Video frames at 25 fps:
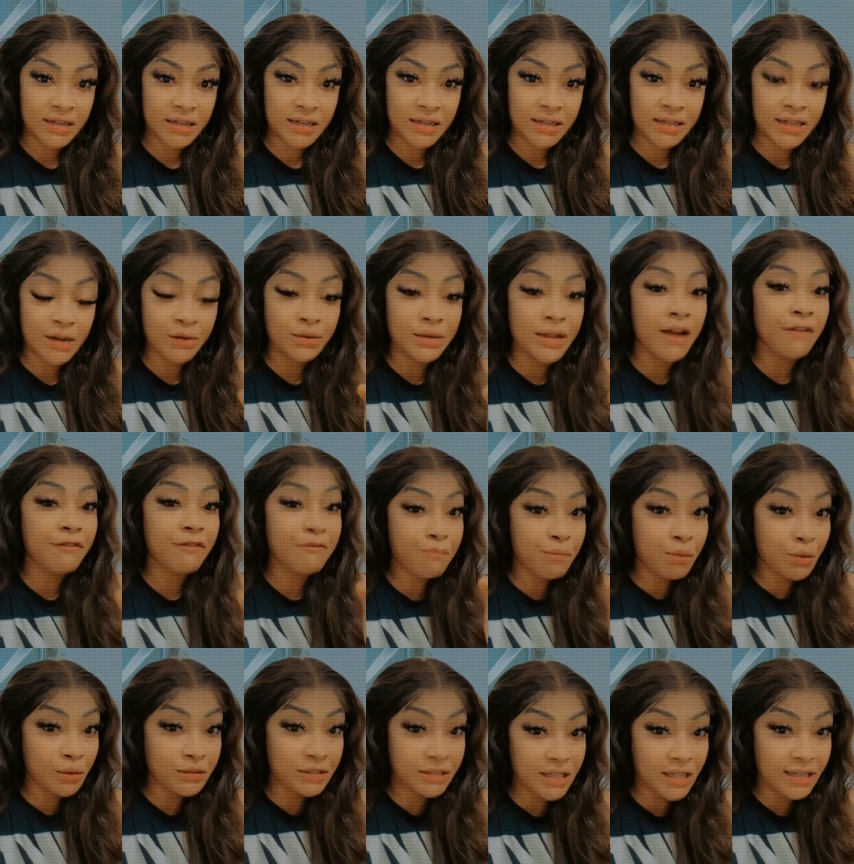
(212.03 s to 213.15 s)
they would have
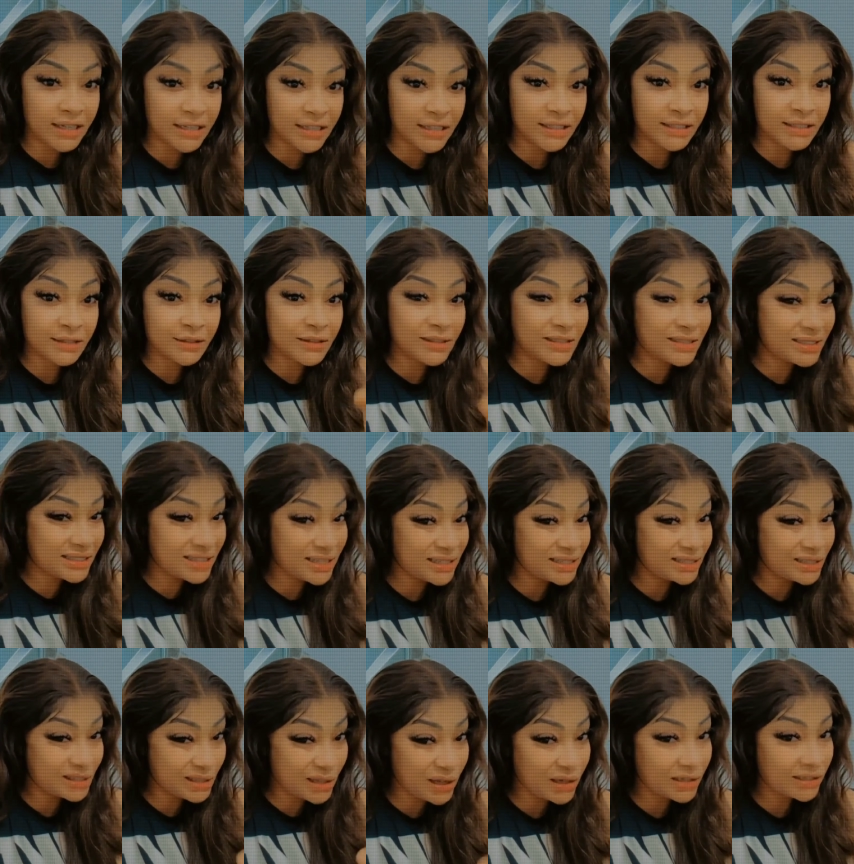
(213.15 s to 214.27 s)
posted it
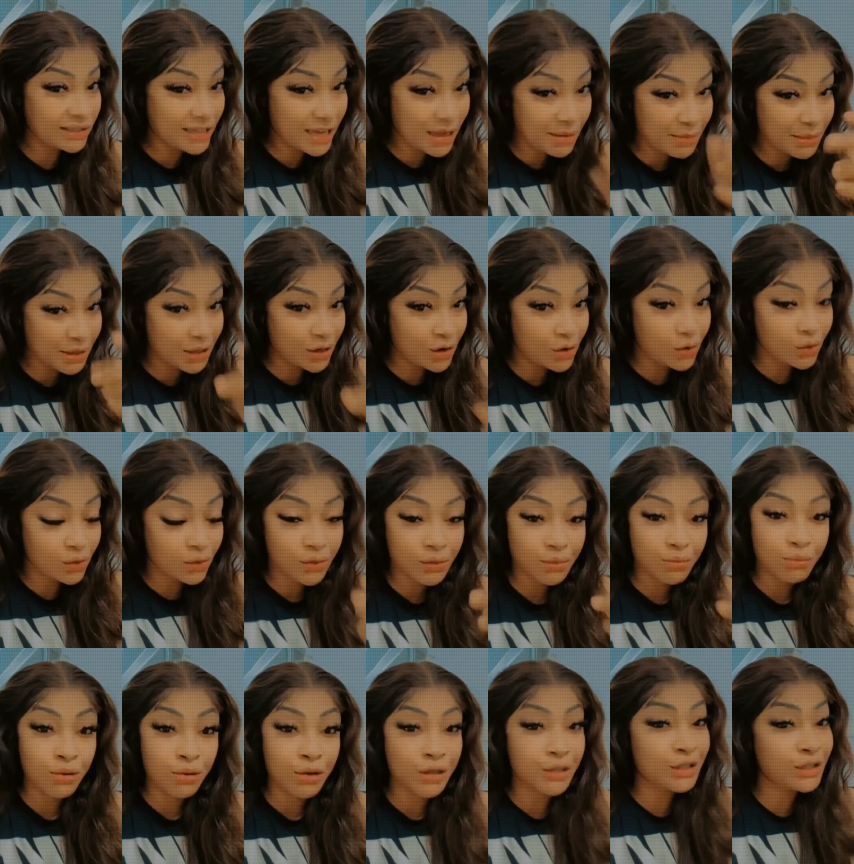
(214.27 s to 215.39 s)
since long time ago.
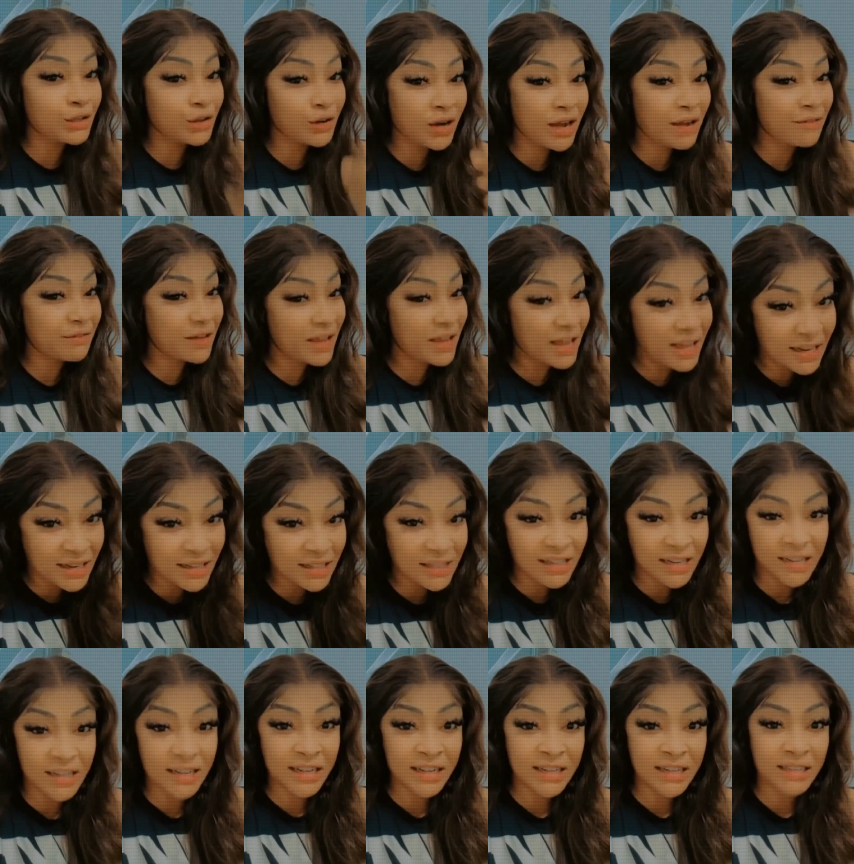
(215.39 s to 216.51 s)
But they don't have anything
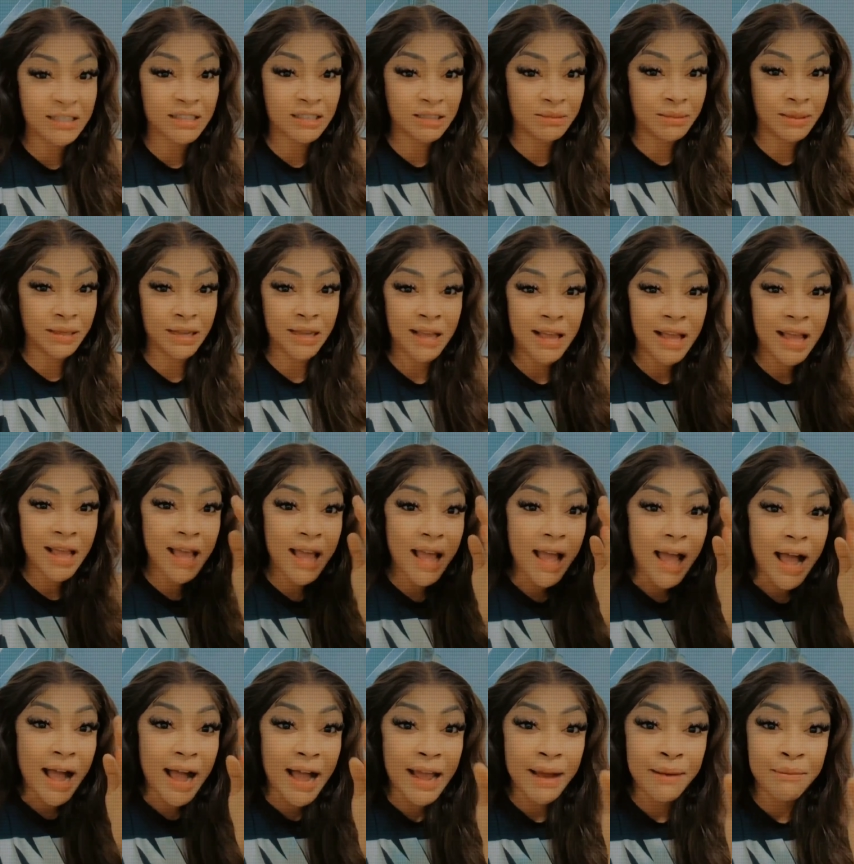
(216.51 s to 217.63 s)
against me.
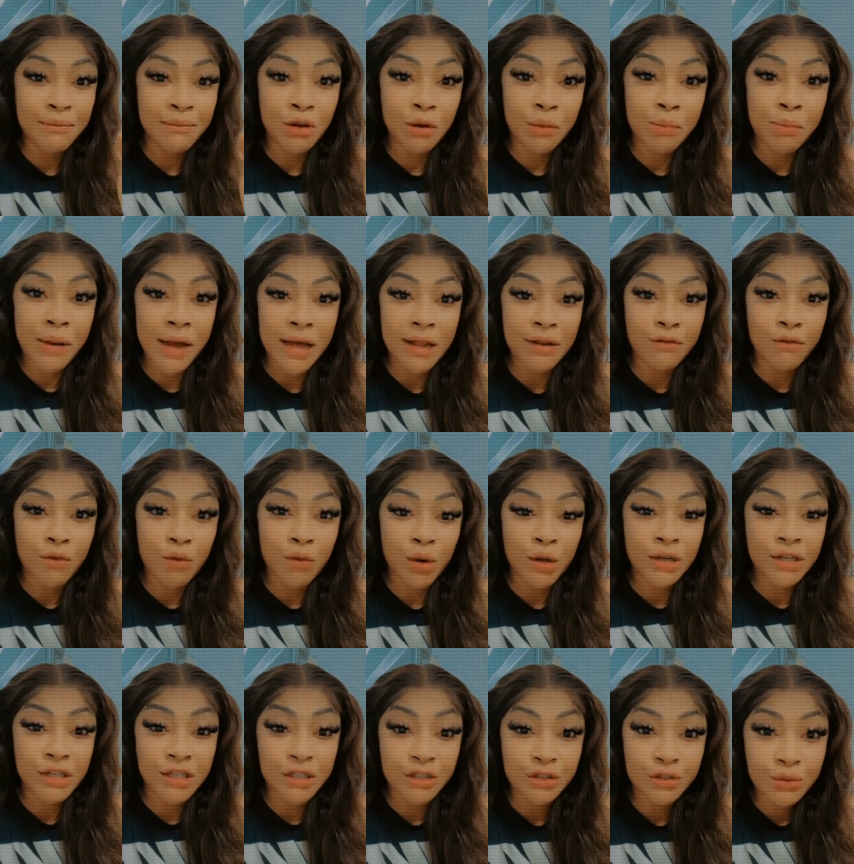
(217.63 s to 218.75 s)
I am not part of what
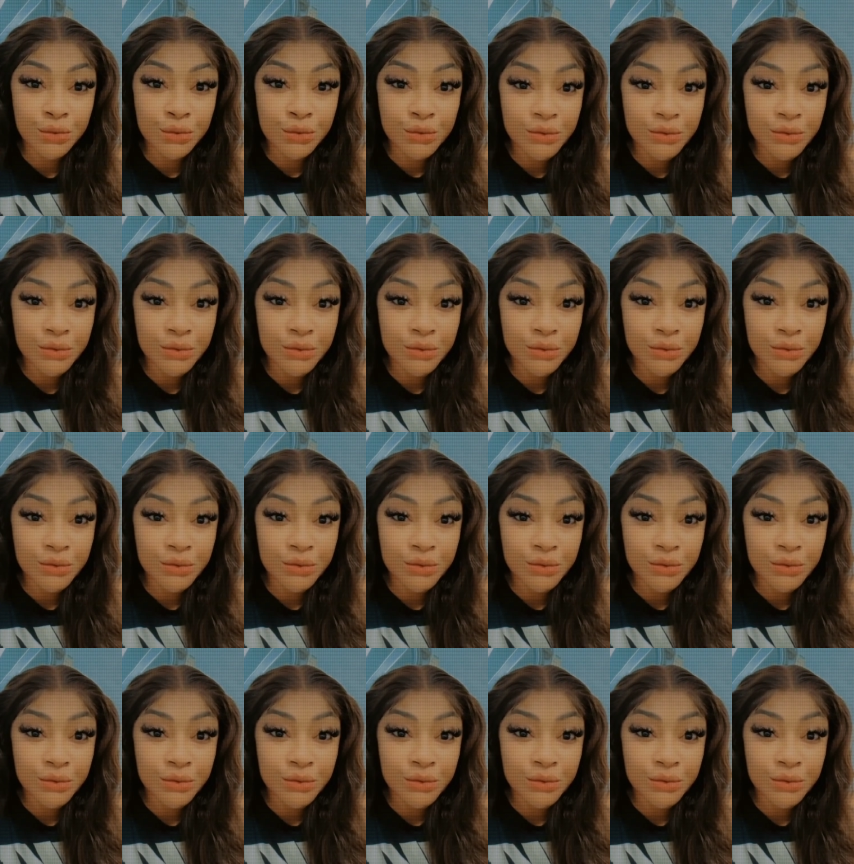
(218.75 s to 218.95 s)
they do.